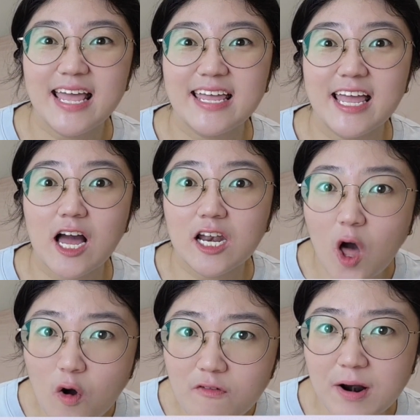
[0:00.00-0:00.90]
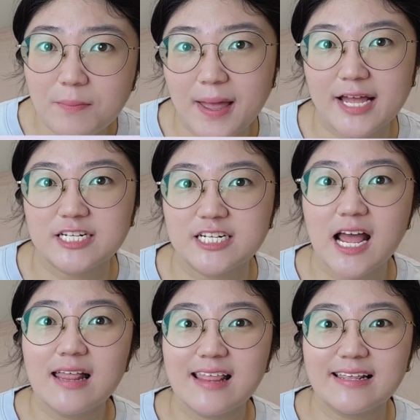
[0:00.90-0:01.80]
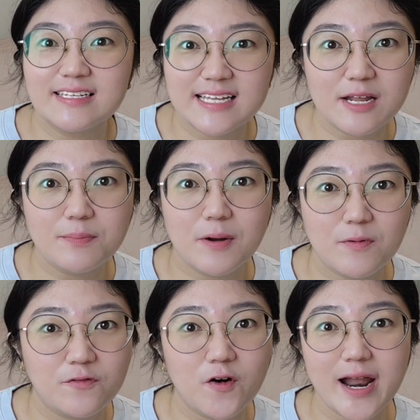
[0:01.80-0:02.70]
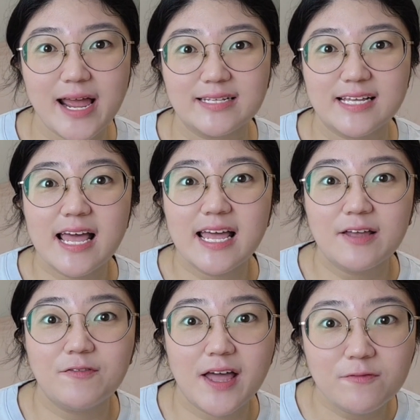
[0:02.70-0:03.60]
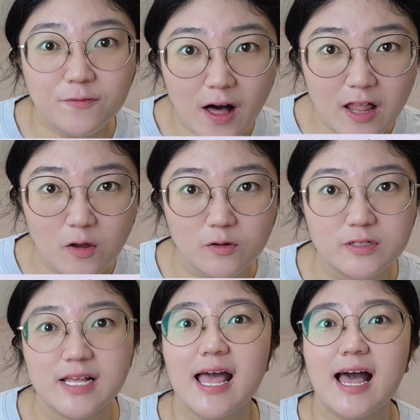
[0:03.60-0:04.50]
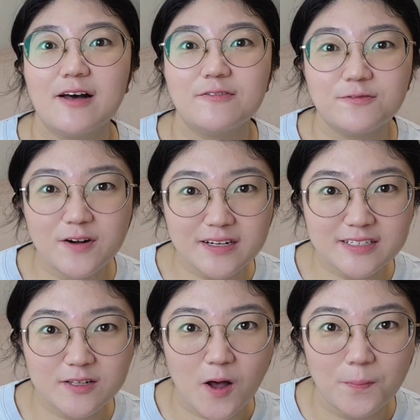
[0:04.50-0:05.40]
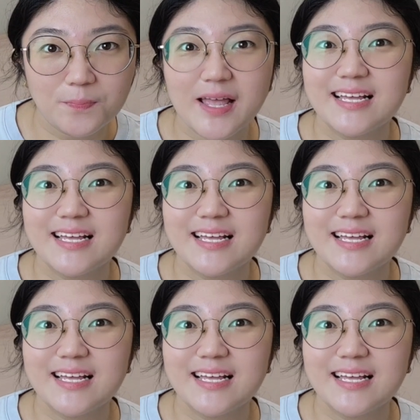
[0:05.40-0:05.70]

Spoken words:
in a lower pitch than the syllable before it if it follows a first tone,